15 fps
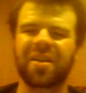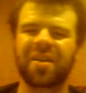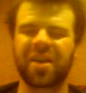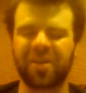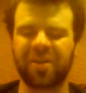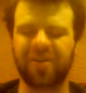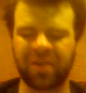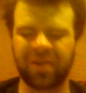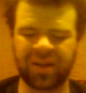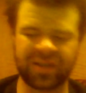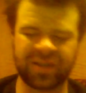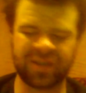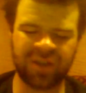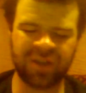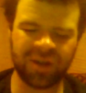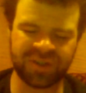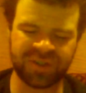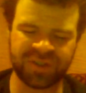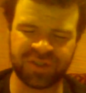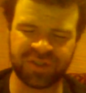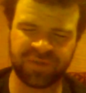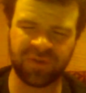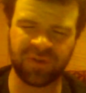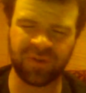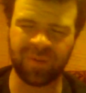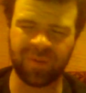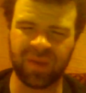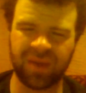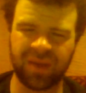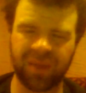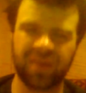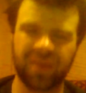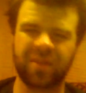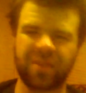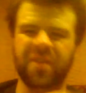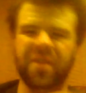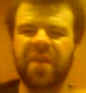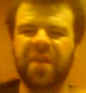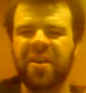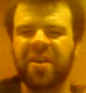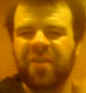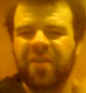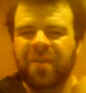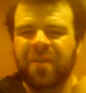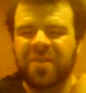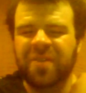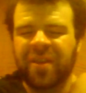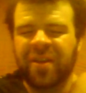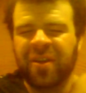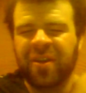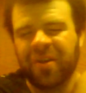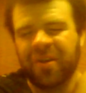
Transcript: I got a sausage from the vendor that was on there.